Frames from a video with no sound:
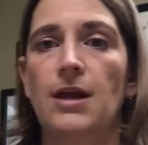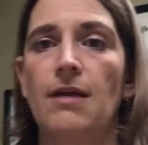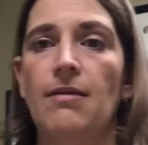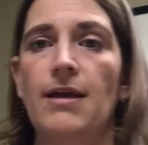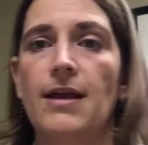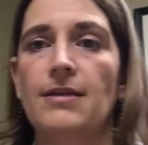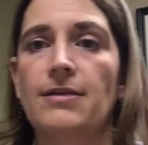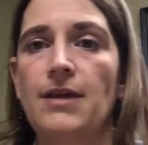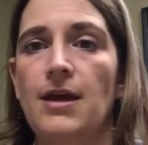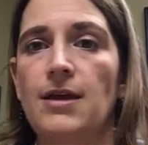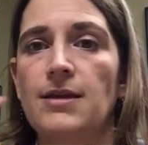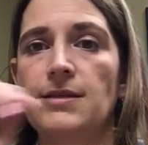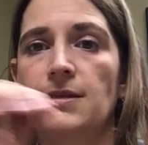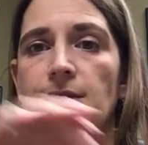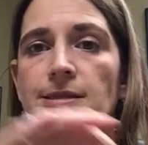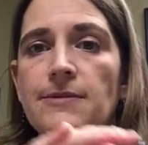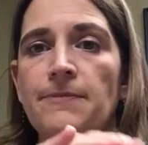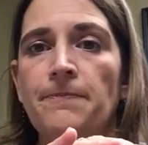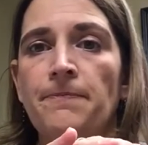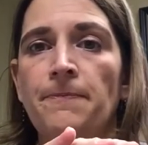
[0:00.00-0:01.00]
out like
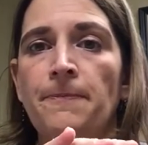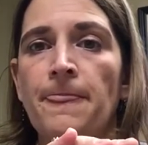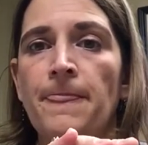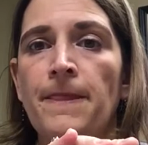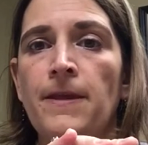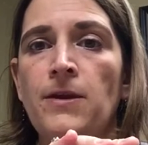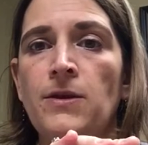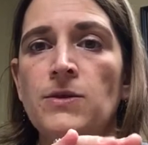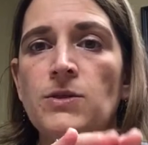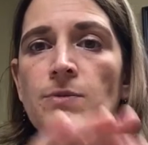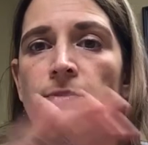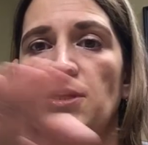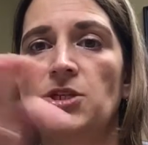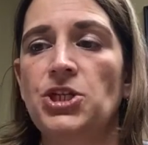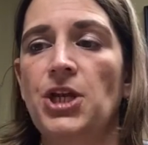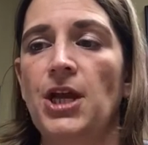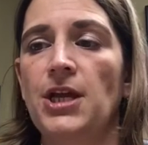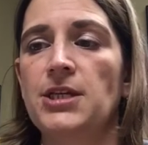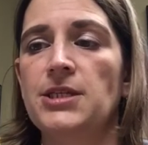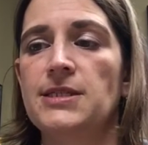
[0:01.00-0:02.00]
this. So my
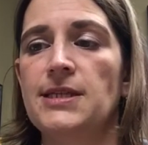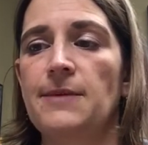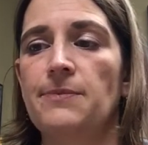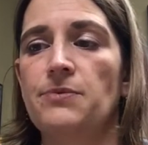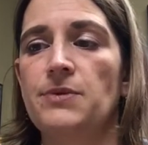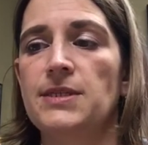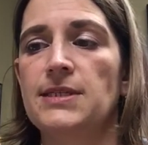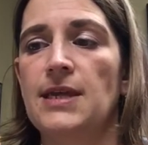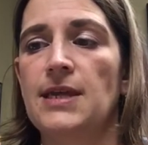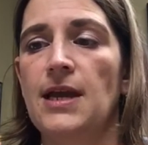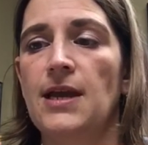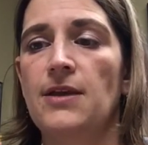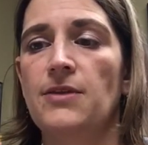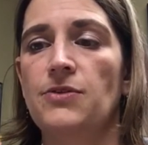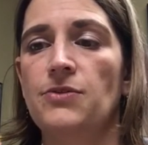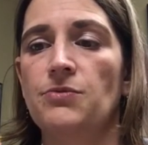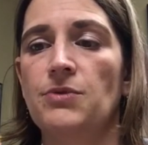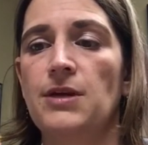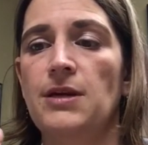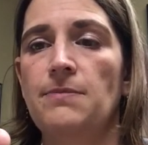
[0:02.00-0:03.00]
check step would say
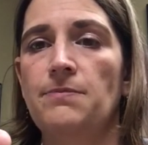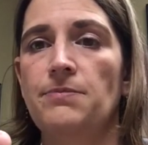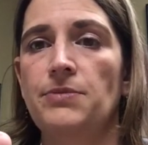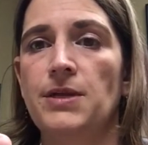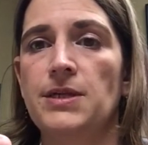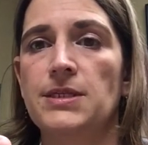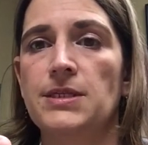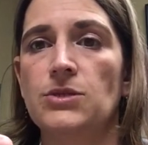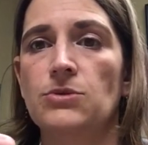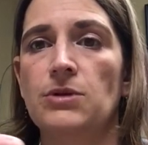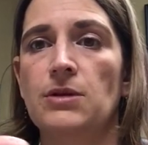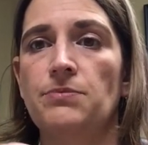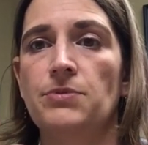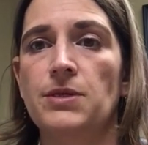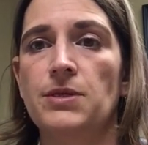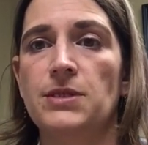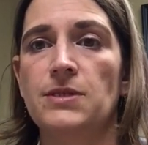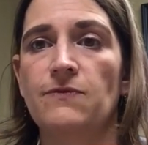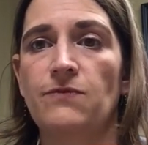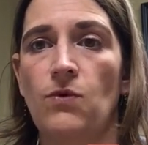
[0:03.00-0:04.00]
3 plus 3
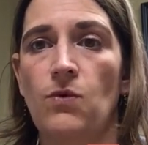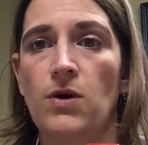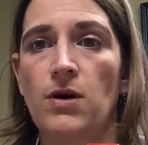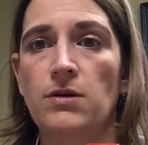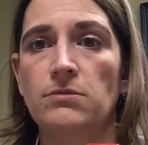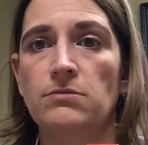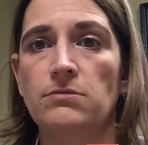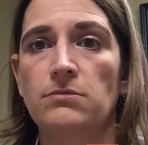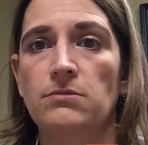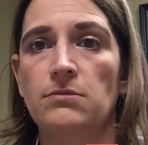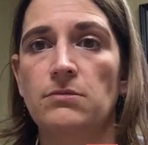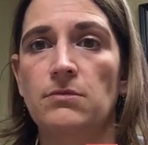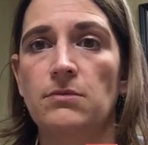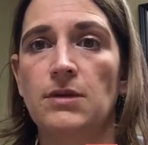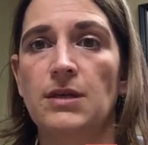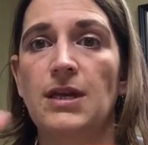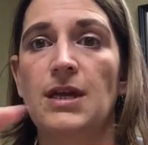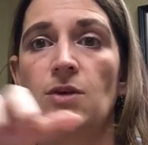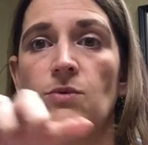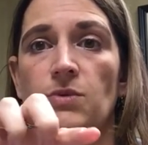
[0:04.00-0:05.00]
plus 4
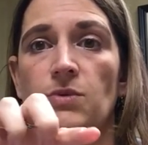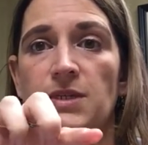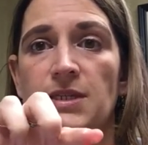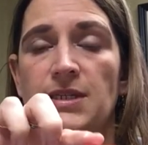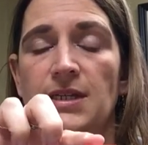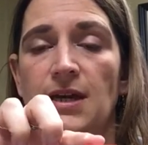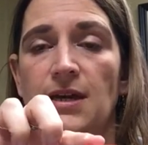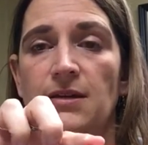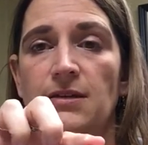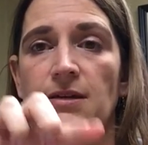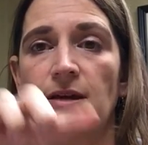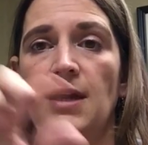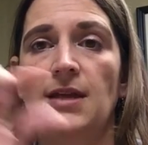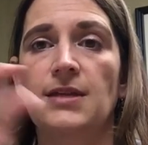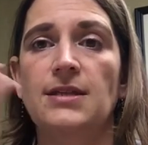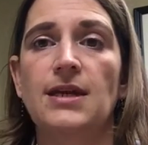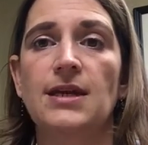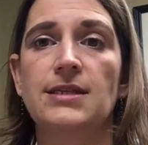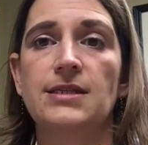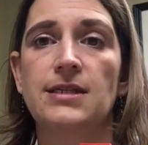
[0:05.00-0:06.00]
equals 10.
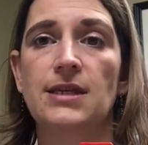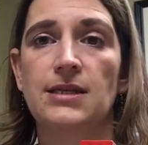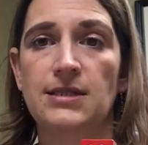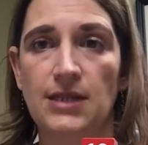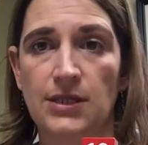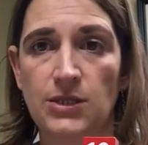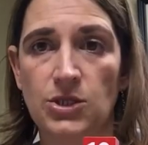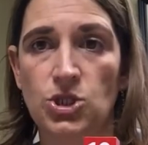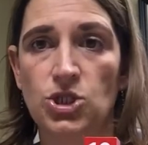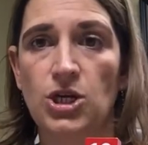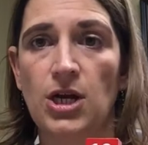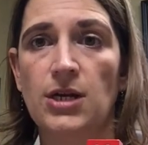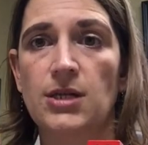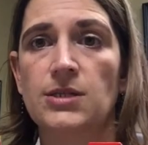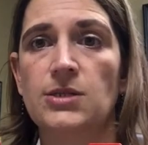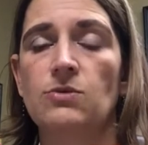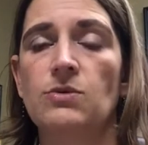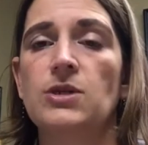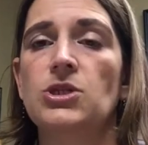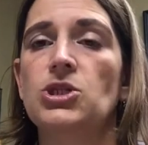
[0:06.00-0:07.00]
And yes, that does check.
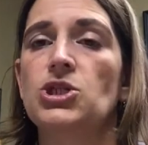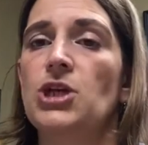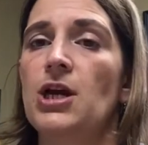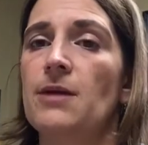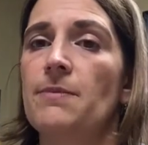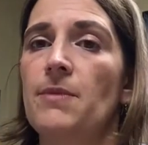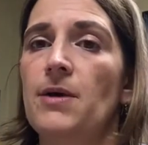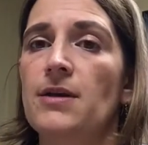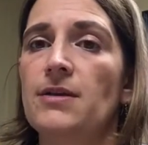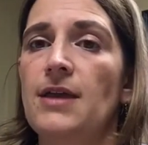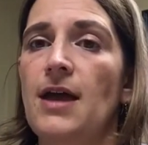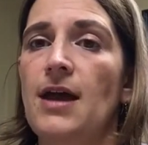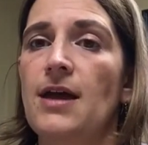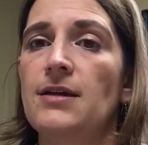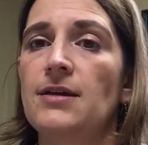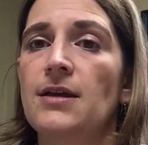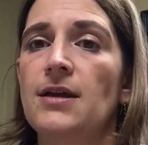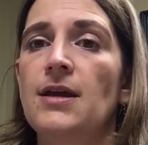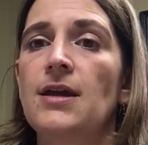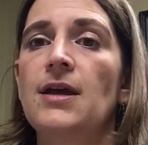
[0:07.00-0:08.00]
So we'd check mark
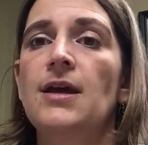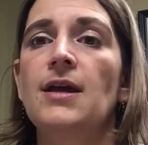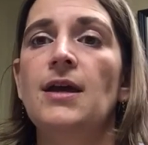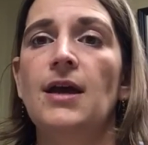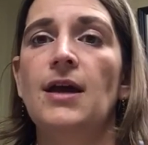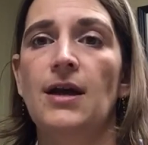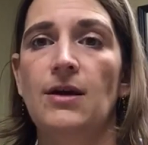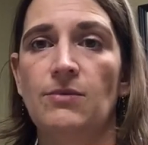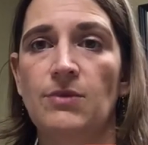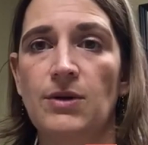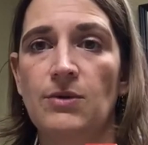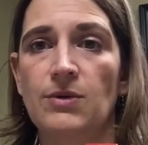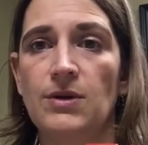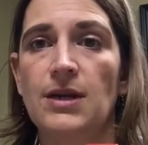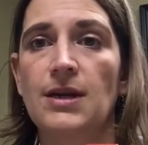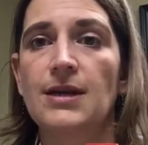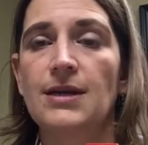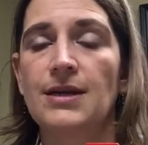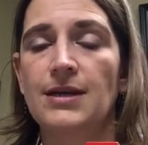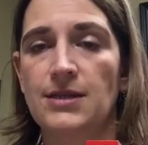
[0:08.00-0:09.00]
that and we
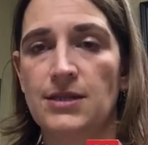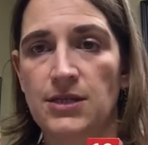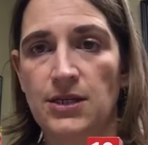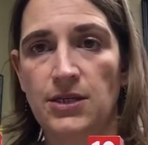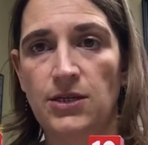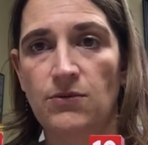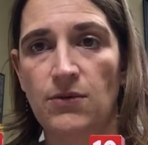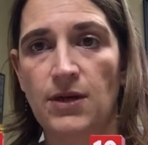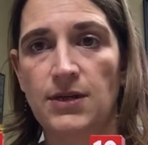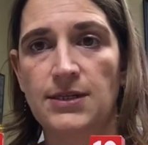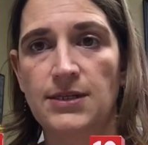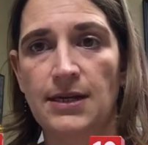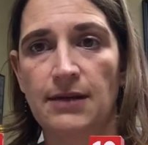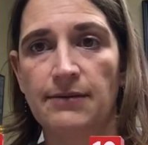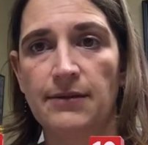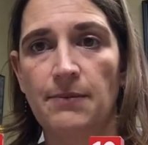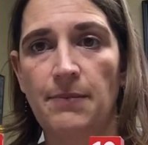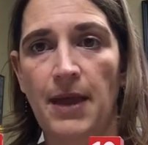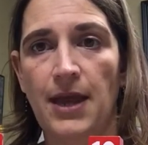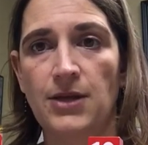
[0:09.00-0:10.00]
would continue on down
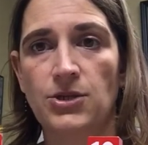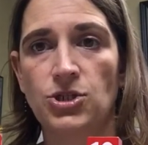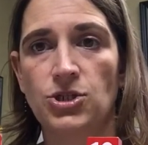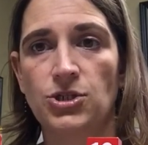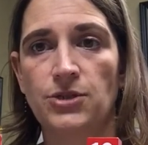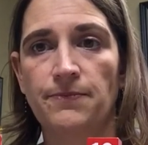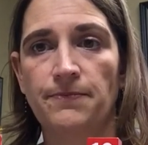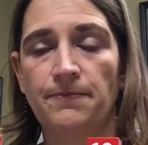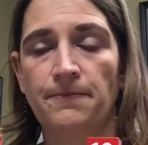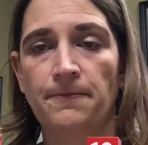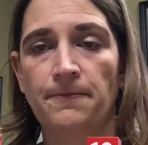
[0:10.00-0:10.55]
the page.